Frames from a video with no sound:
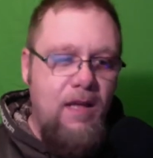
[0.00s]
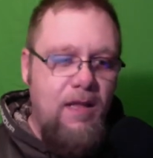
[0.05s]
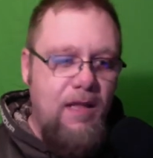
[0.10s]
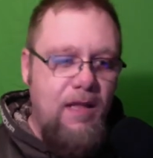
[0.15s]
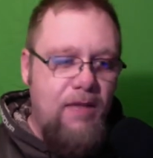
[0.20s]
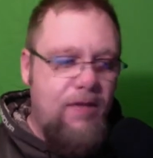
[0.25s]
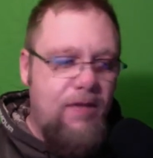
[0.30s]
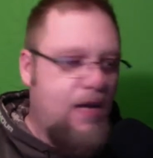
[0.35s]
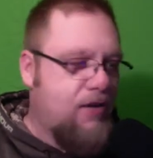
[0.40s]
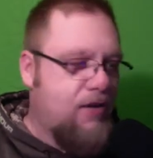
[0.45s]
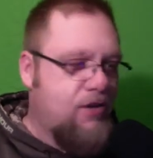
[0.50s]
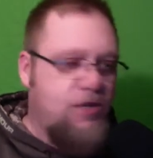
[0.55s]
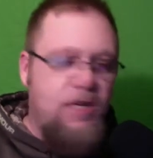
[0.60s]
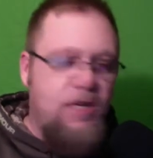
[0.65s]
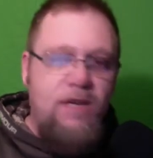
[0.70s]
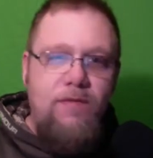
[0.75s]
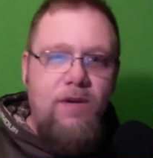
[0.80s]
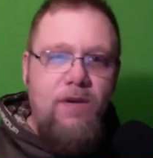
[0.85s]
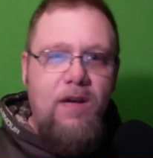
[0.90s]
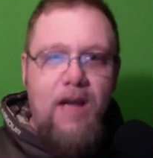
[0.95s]
They've got
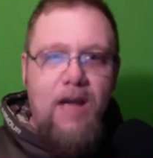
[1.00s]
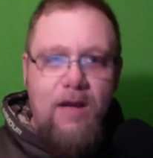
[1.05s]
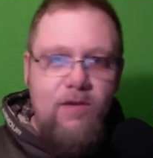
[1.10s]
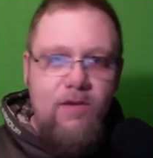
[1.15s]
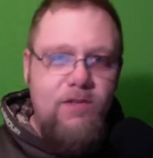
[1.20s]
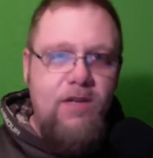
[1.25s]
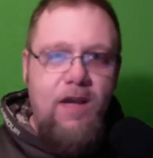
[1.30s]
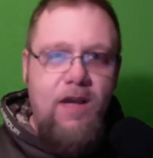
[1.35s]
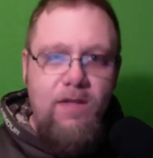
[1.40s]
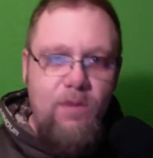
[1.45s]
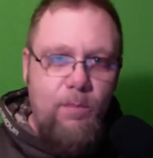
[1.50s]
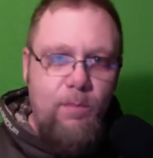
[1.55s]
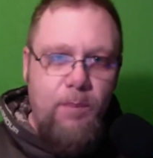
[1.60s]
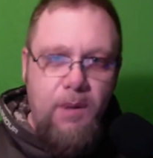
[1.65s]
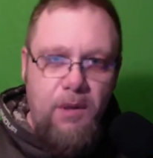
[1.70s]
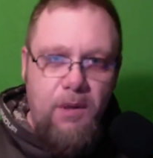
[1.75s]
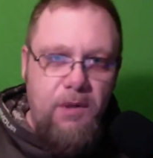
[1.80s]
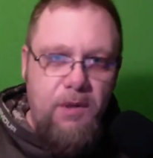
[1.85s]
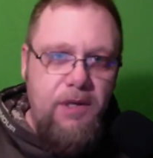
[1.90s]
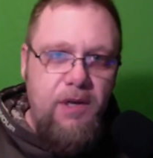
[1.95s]
Shiva outside the
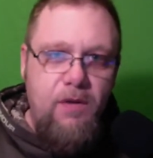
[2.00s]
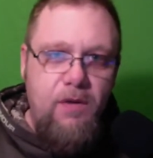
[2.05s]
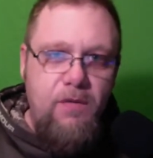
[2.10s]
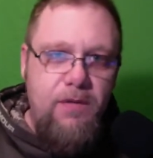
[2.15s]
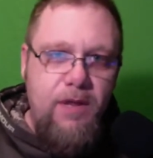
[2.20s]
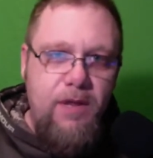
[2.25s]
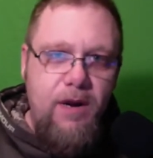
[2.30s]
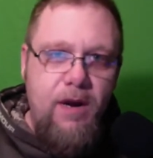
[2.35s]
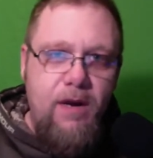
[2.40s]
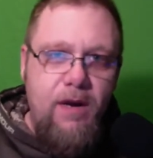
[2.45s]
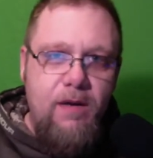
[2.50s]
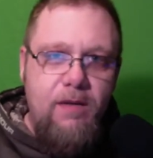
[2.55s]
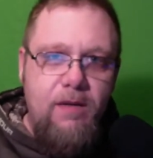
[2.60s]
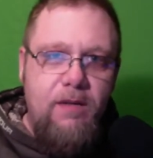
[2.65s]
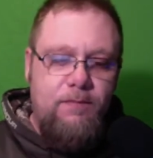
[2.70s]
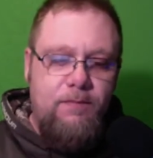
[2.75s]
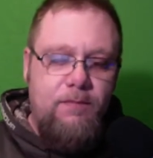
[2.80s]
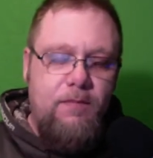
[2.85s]
building over there.